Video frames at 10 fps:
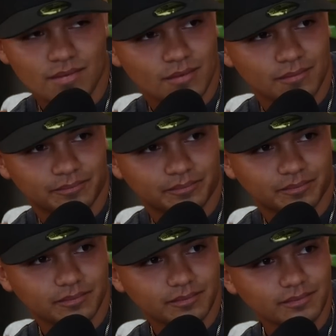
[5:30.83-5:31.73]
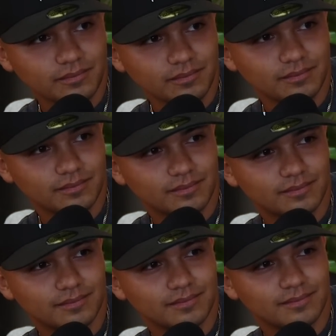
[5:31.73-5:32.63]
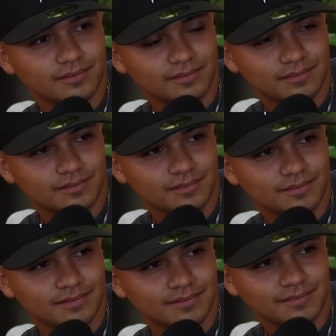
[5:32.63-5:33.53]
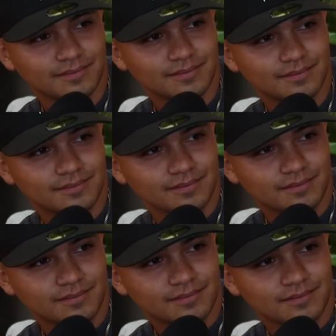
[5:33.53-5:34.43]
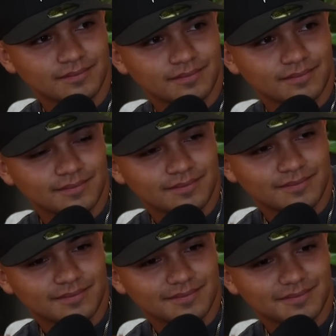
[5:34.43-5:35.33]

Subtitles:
(silent)